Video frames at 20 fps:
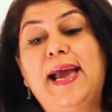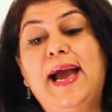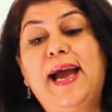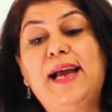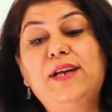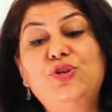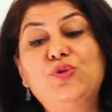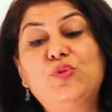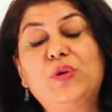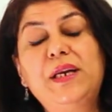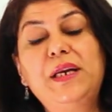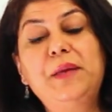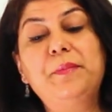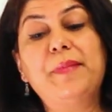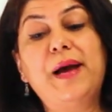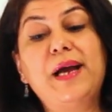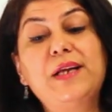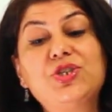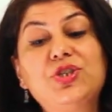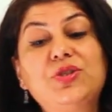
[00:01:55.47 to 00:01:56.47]
And you can
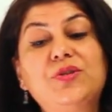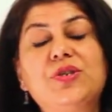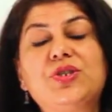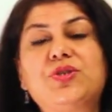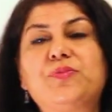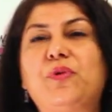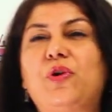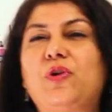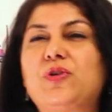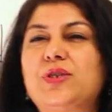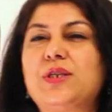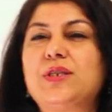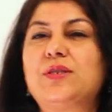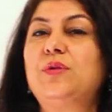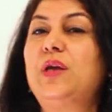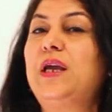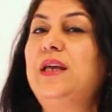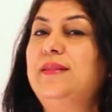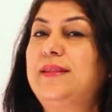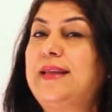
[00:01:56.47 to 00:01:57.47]
imagine this
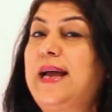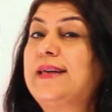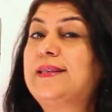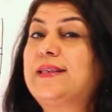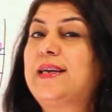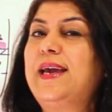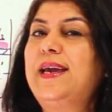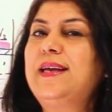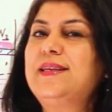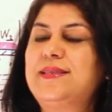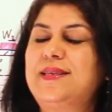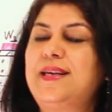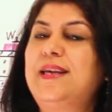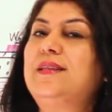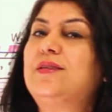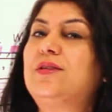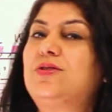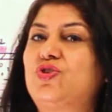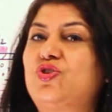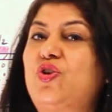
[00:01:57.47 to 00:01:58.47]
process. In that case,
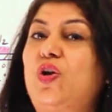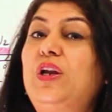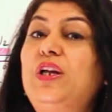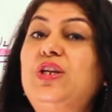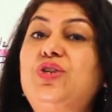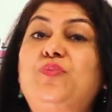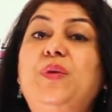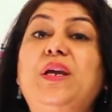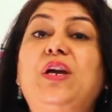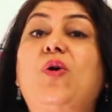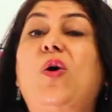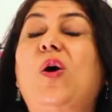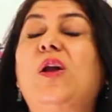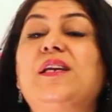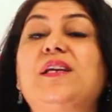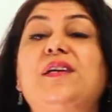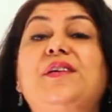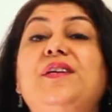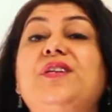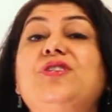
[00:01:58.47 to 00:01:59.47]
in the solids, we
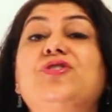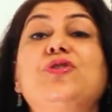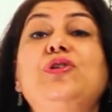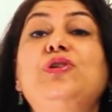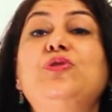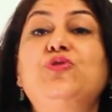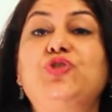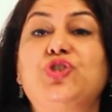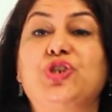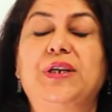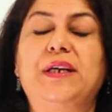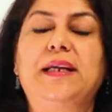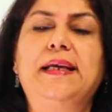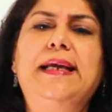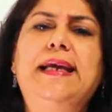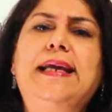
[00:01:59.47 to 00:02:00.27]
called it dissolution.